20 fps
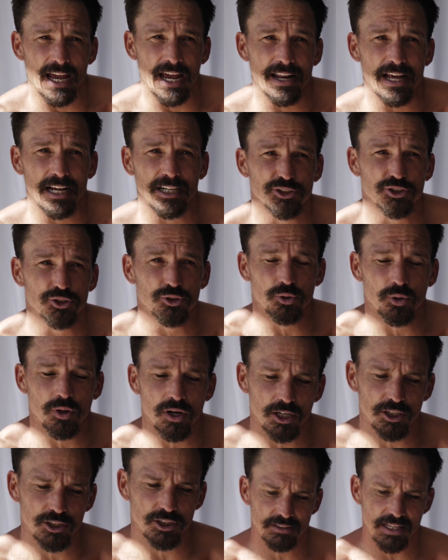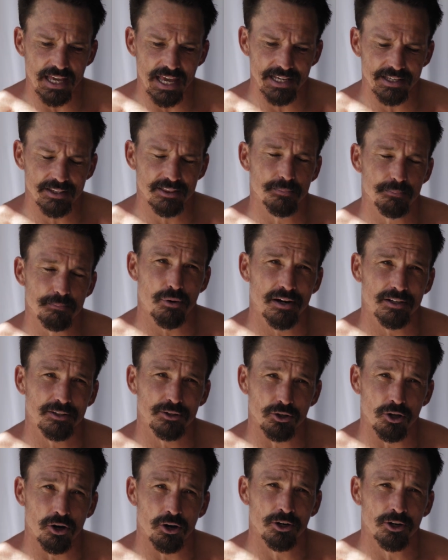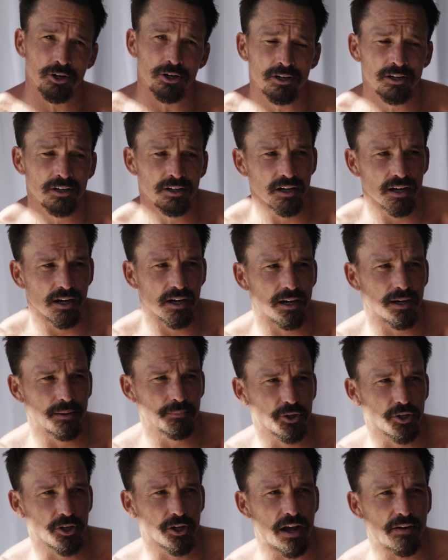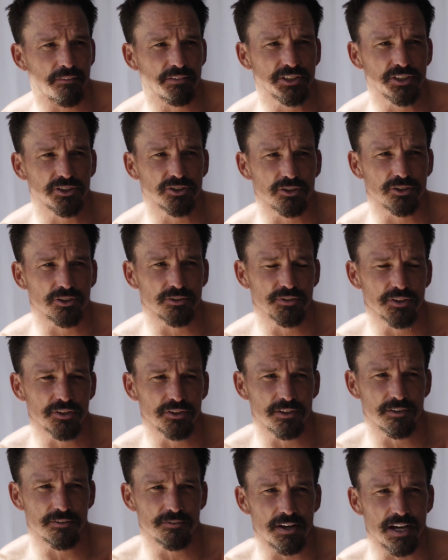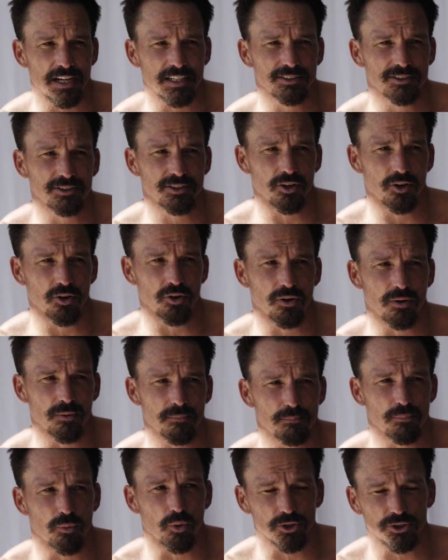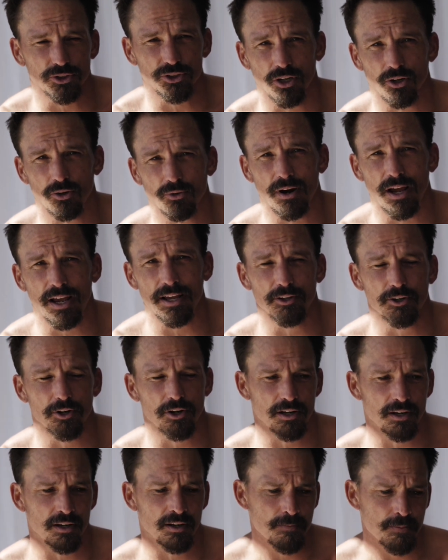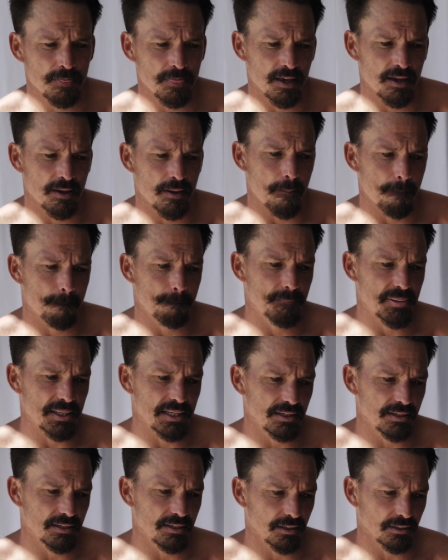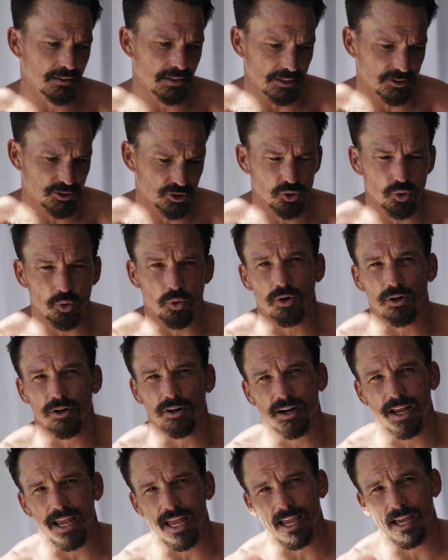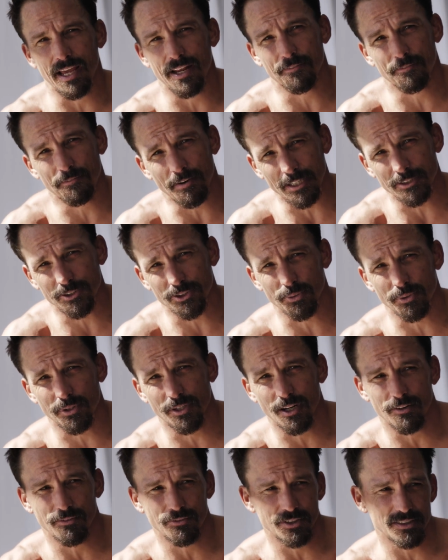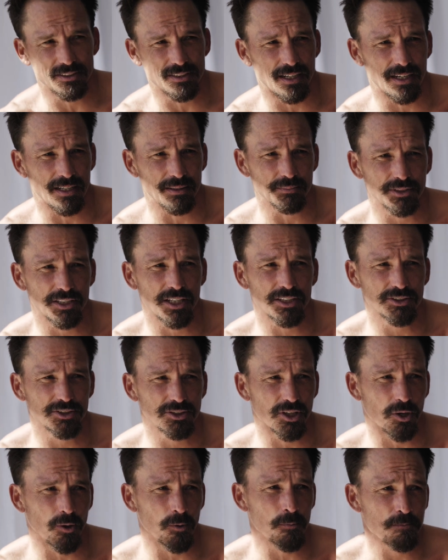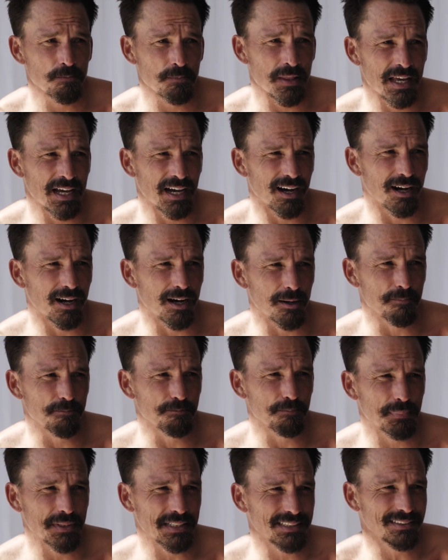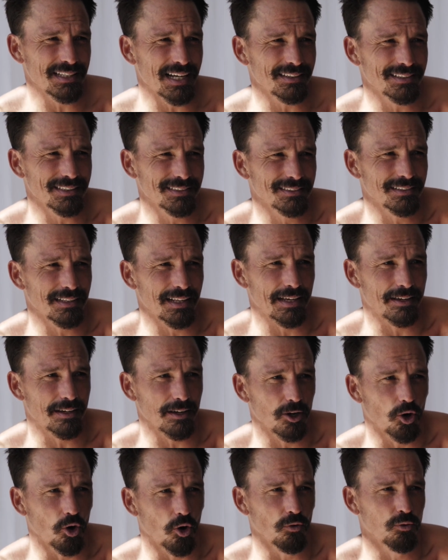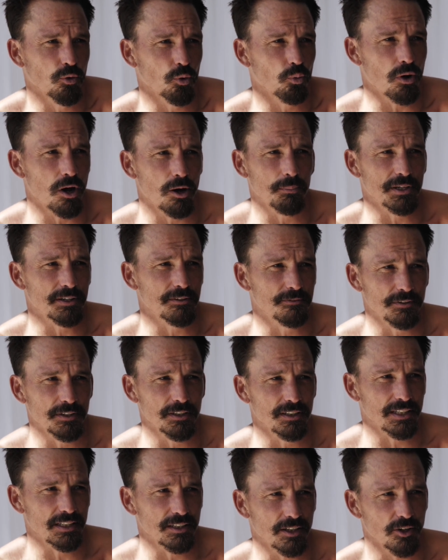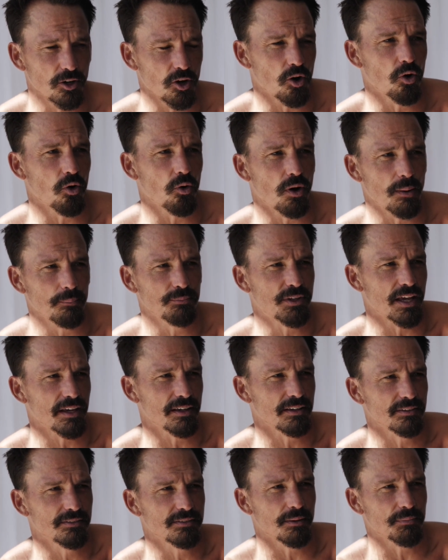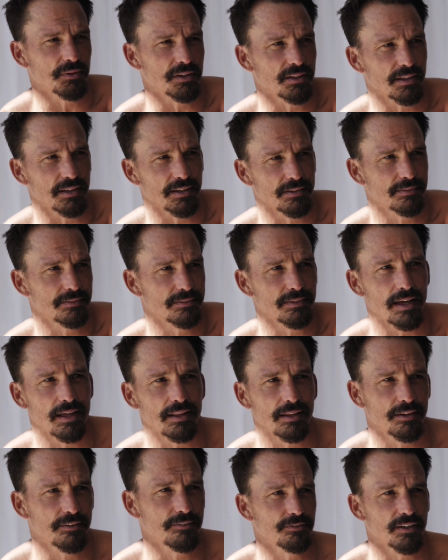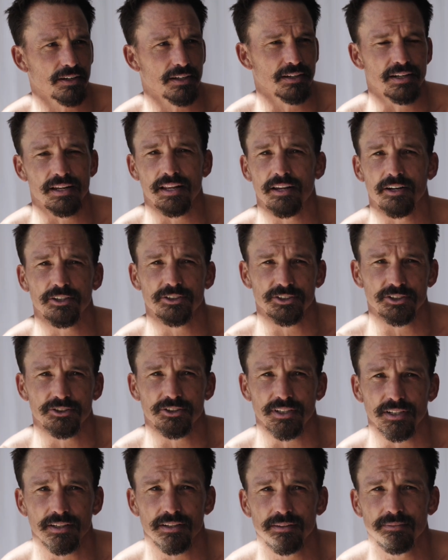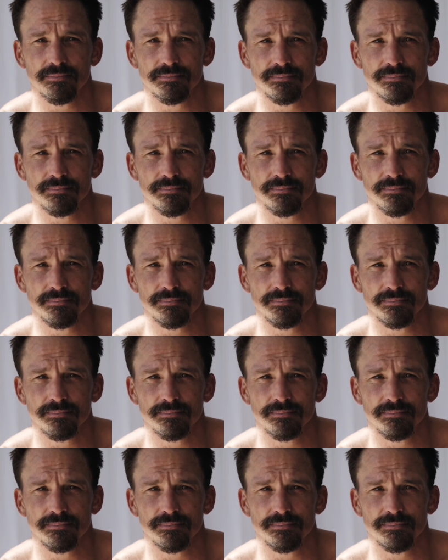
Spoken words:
And as you take the product longer, you're gonna obviously start to feel the effects more so, right? You're gonna be less sore and faster recovery times. So, but it's not this like overwhelming feeling like, oh, I'm taking something. Like it's not like an energy drink.